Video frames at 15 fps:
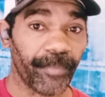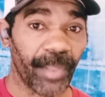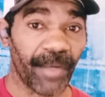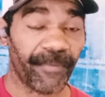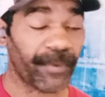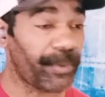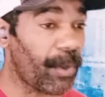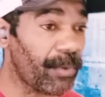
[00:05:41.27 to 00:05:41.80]
And
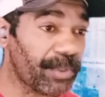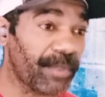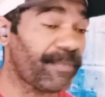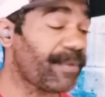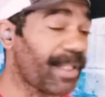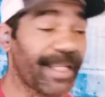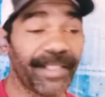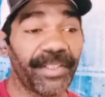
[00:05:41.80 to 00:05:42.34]
for those of,
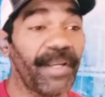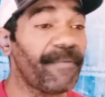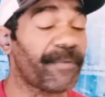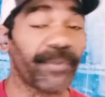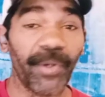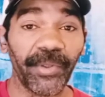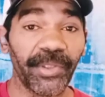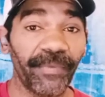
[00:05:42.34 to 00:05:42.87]
like I said, for
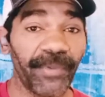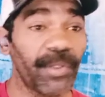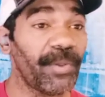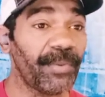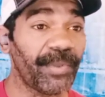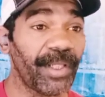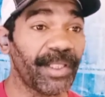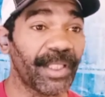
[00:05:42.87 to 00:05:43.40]
those of you who
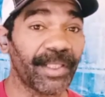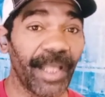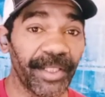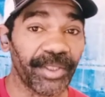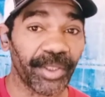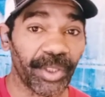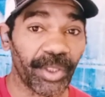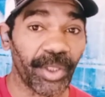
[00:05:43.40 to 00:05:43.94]
think that that's
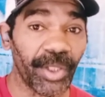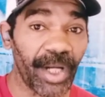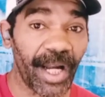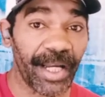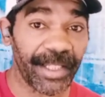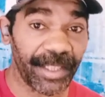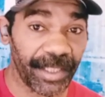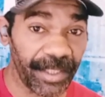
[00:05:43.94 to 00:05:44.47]
a good
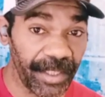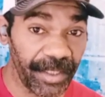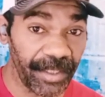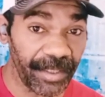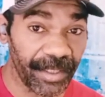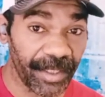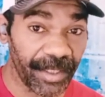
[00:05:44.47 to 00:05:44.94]
idea,